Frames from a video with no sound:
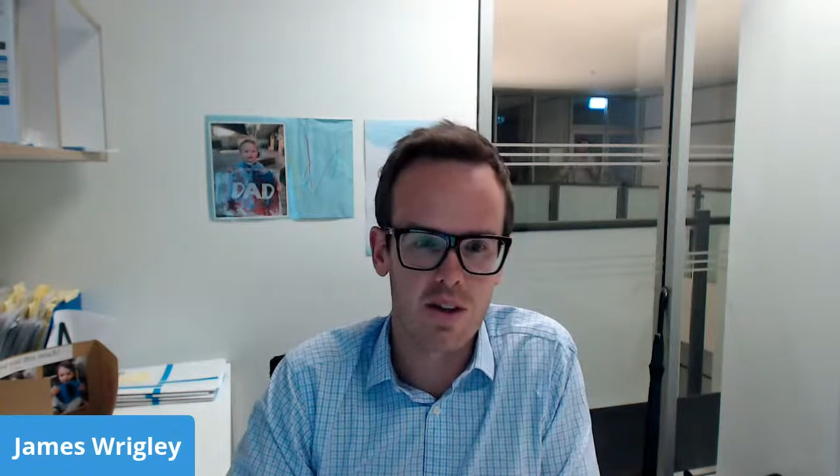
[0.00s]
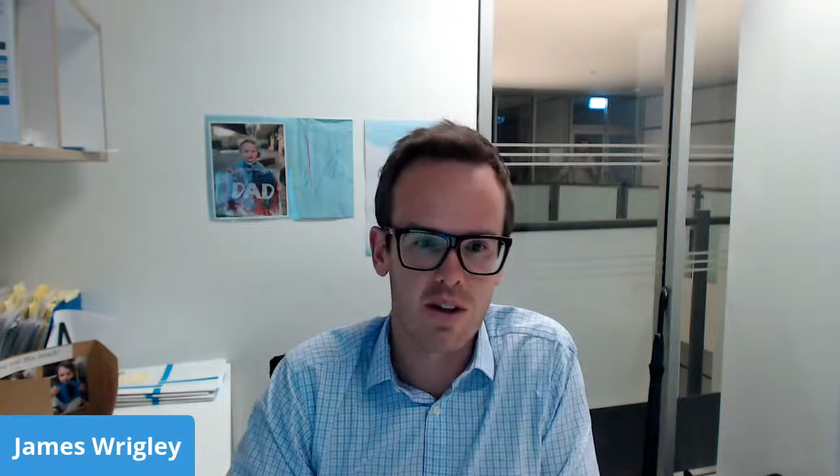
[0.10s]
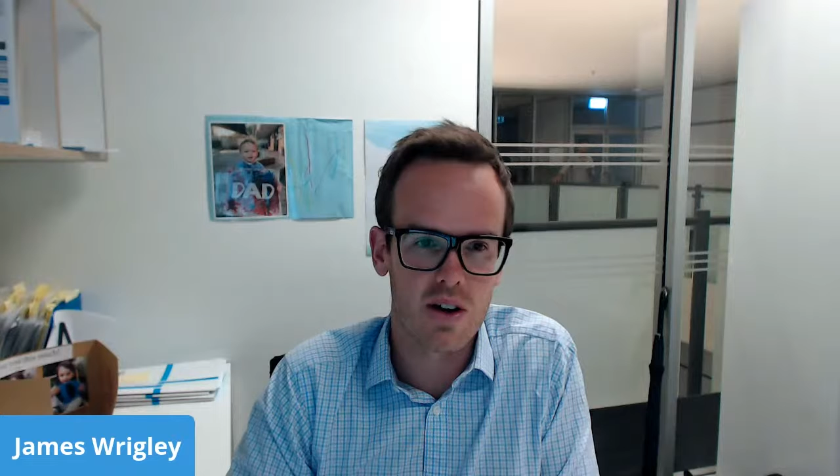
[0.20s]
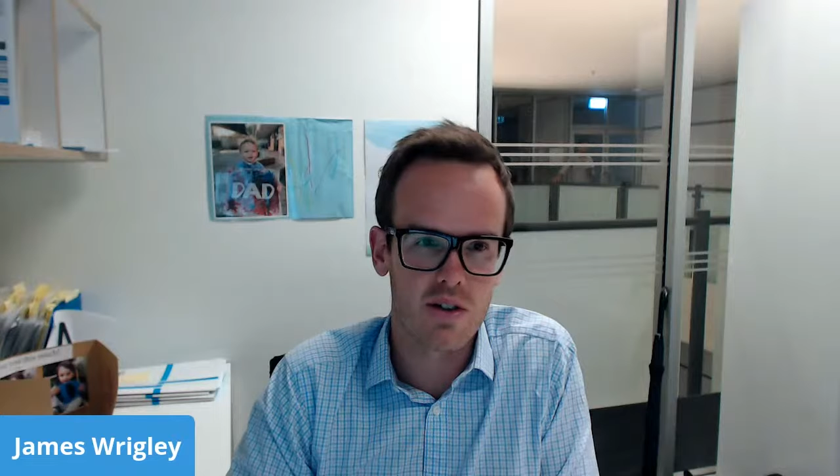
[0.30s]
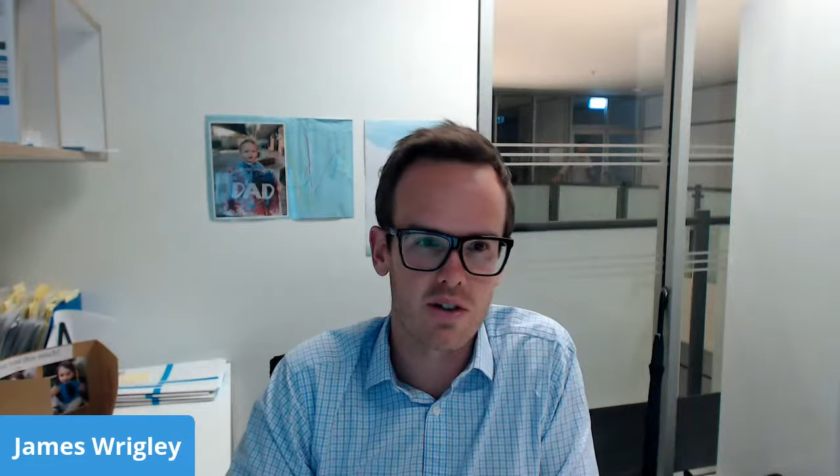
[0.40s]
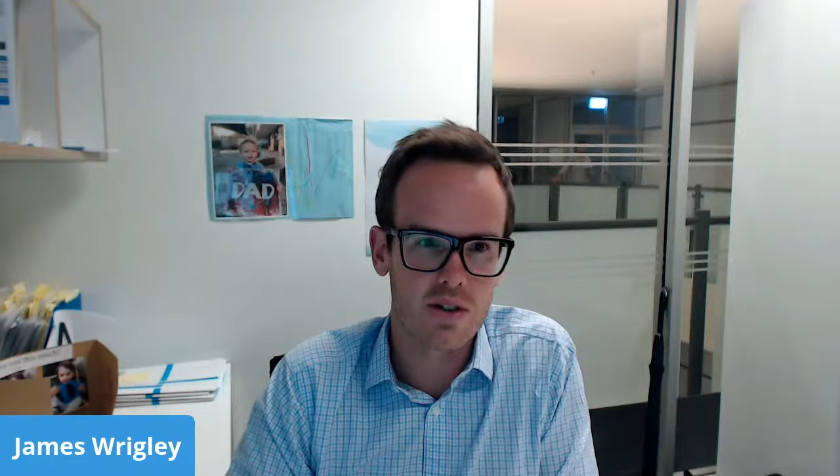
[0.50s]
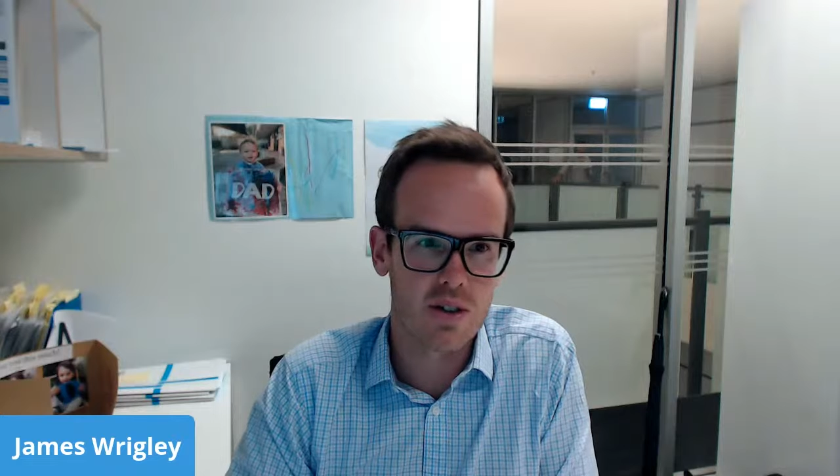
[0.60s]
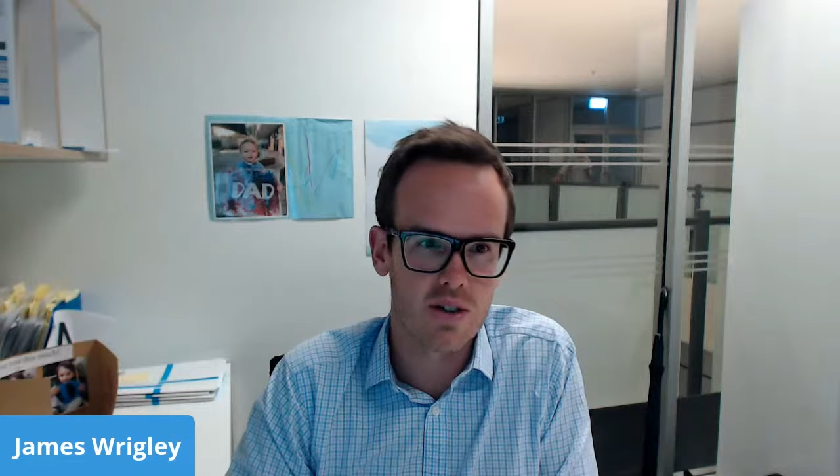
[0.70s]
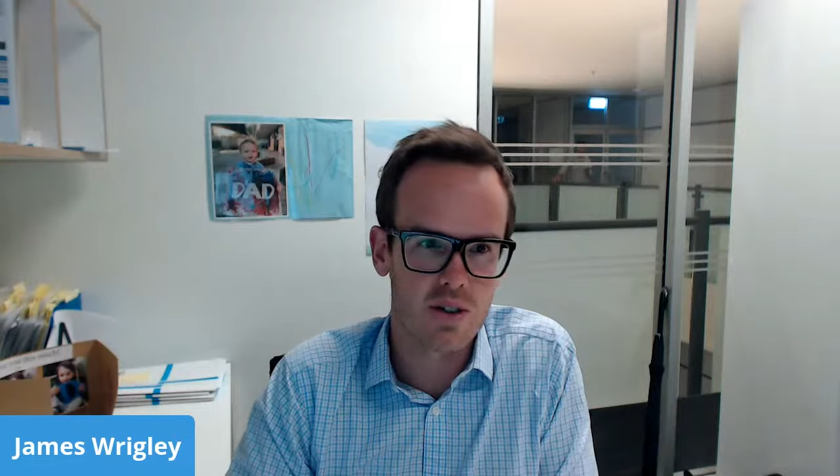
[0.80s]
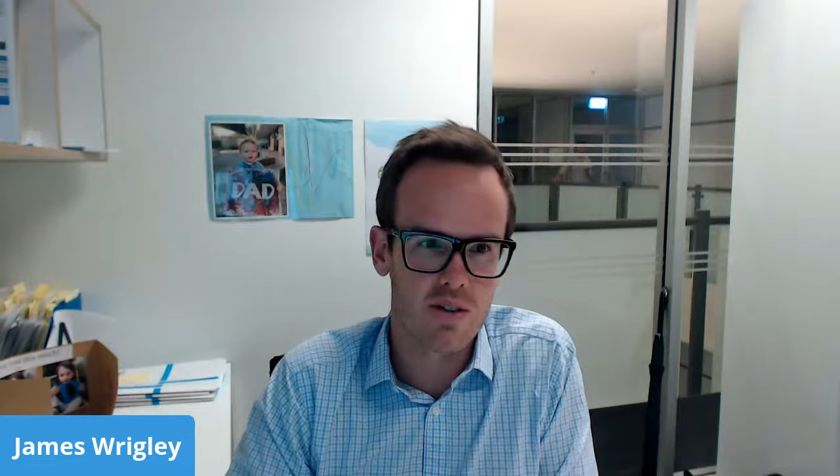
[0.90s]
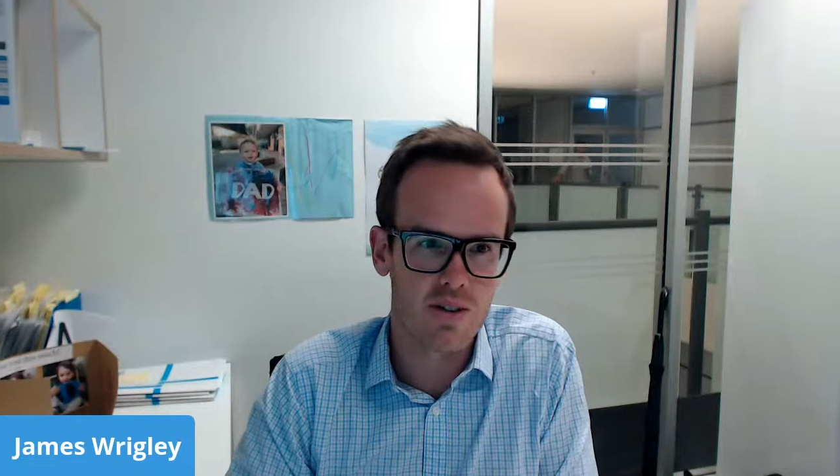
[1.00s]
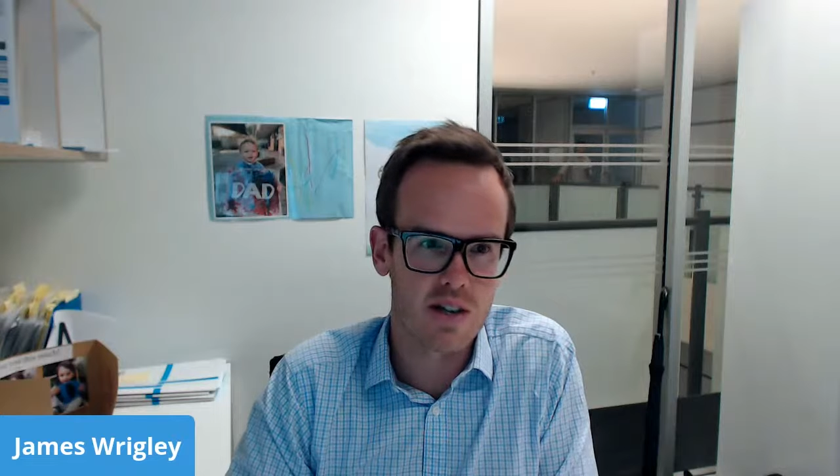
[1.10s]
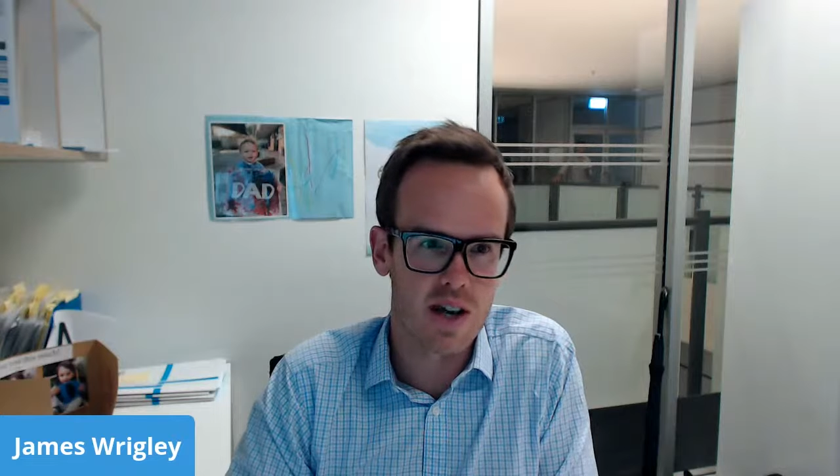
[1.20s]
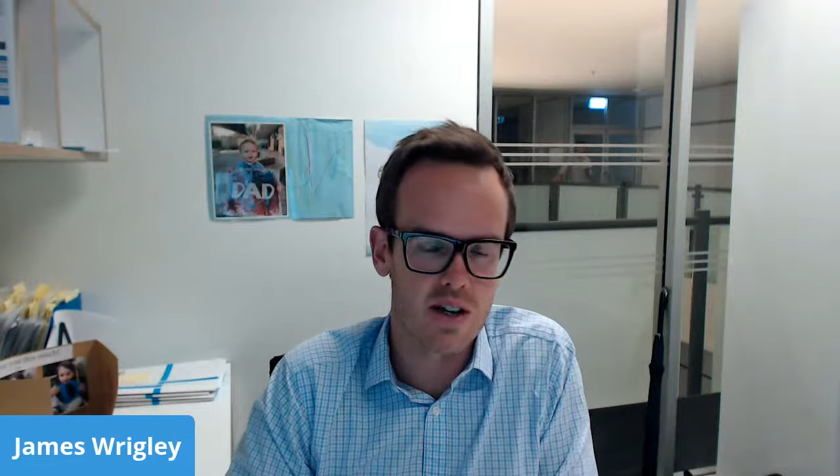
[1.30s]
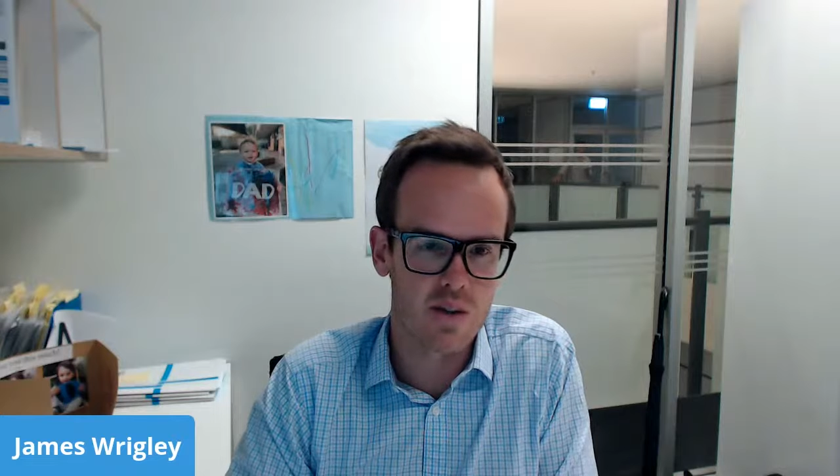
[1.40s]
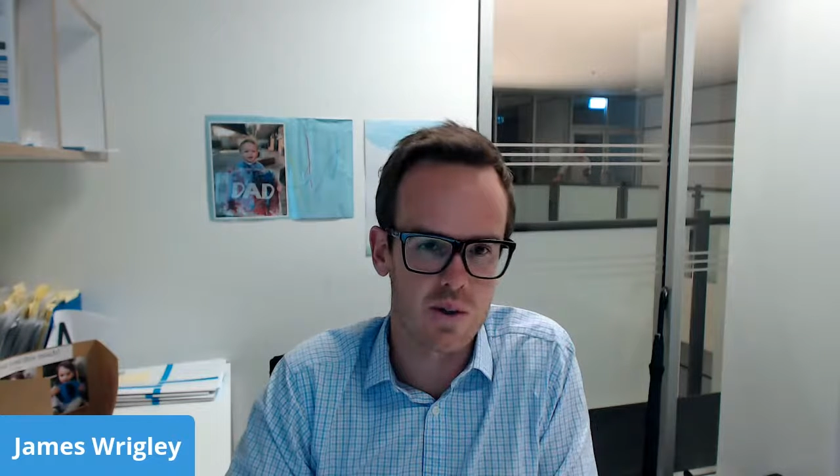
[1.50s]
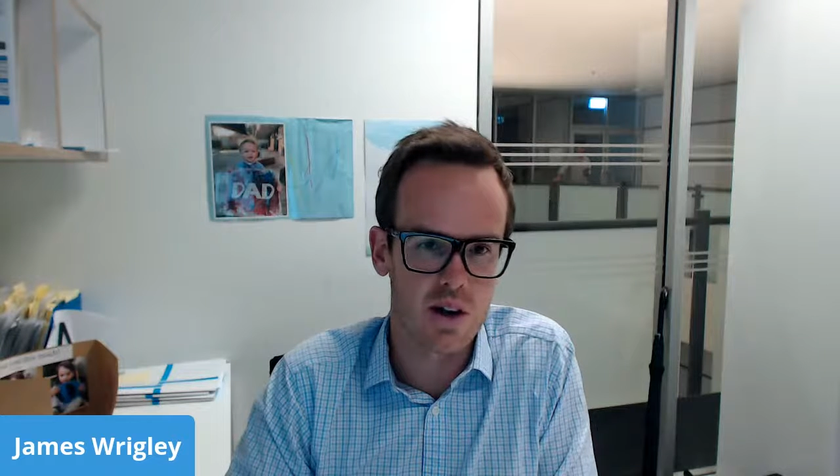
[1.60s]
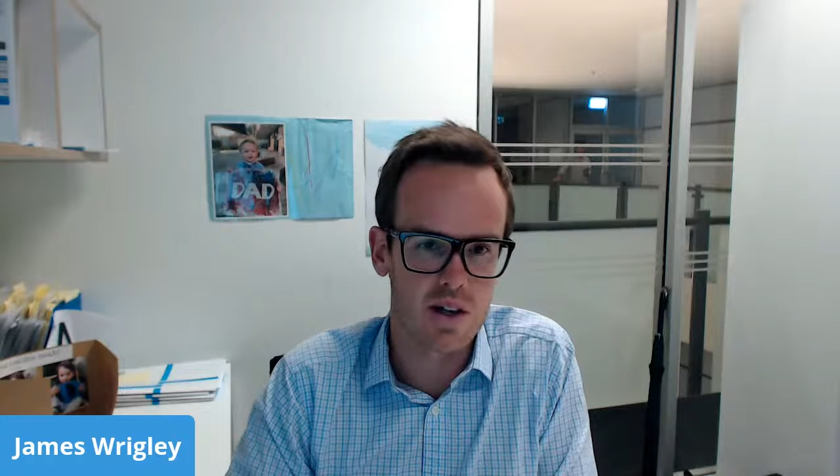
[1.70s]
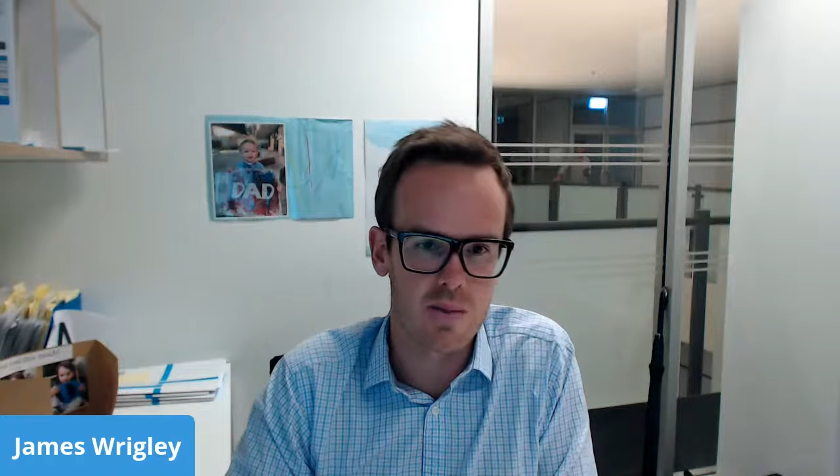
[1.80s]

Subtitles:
that those conversations were going